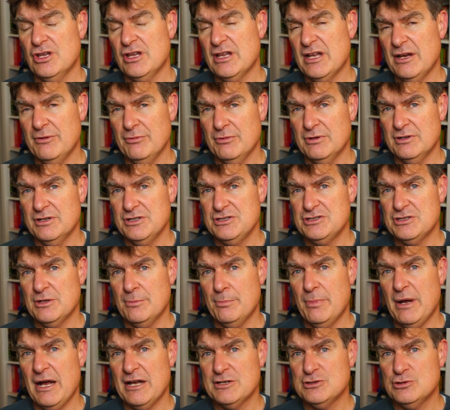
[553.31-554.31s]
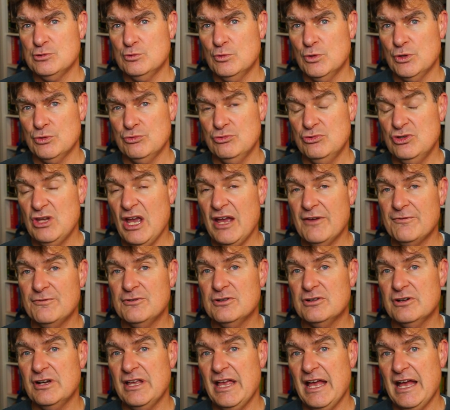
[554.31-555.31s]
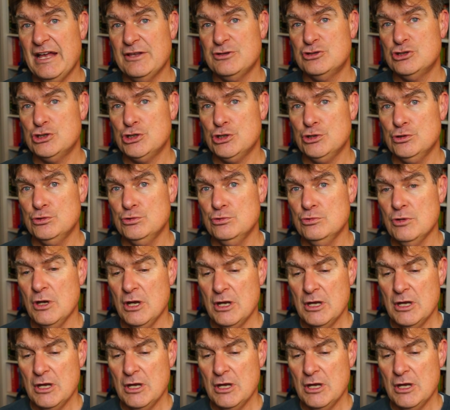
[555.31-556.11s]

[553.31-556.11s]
that they released at Basel definitely had two